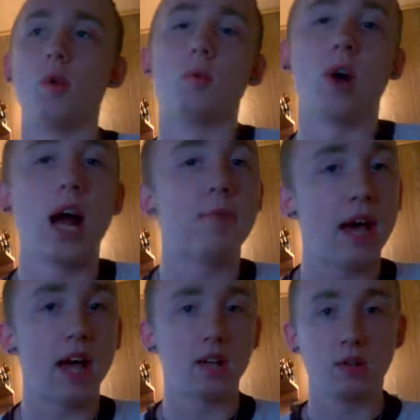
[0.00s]

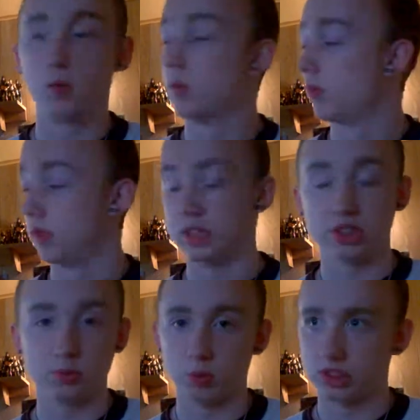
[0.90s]
Ryback,
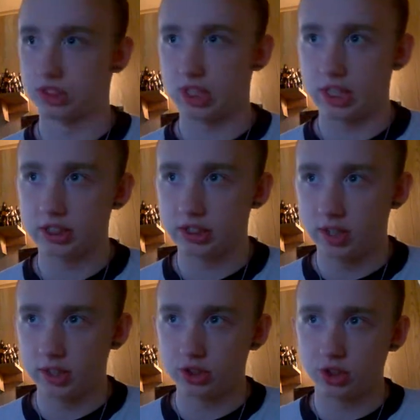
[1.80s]
let's say he's
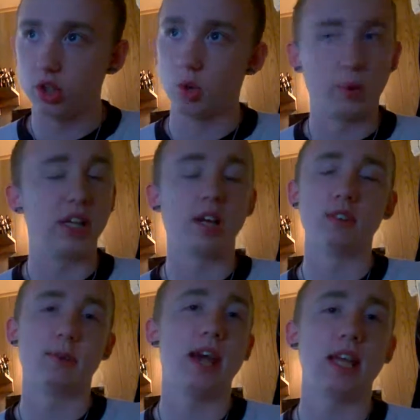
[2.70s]
not injured, or when he
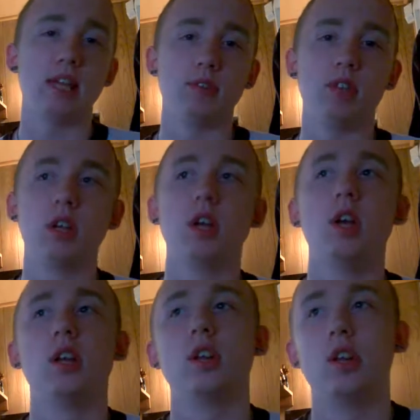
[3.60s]
comes back even,
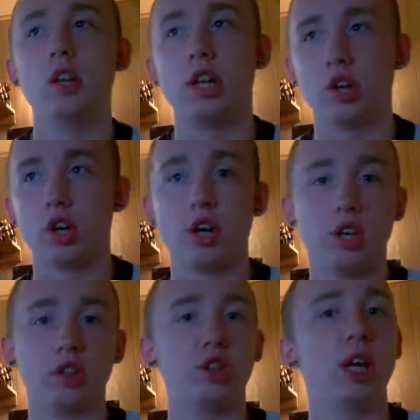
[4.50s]
the
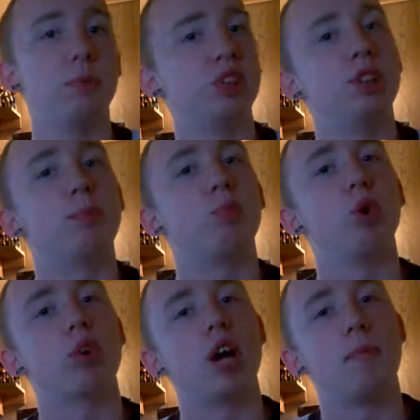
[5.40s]
Intercontinental Championship
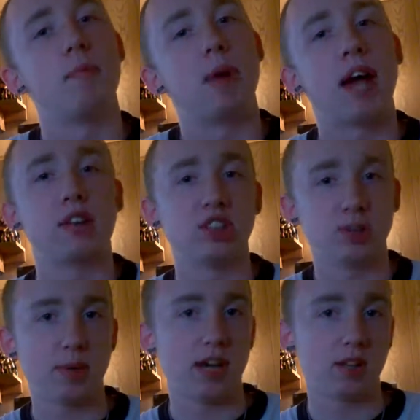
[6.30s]
will come back to
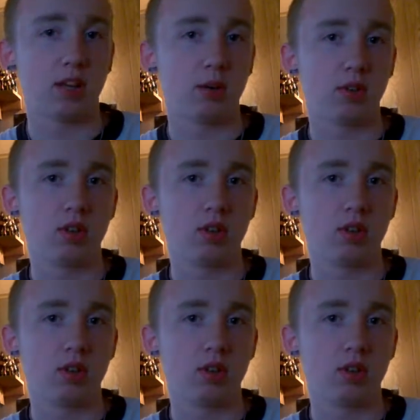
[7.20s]
SmackDown.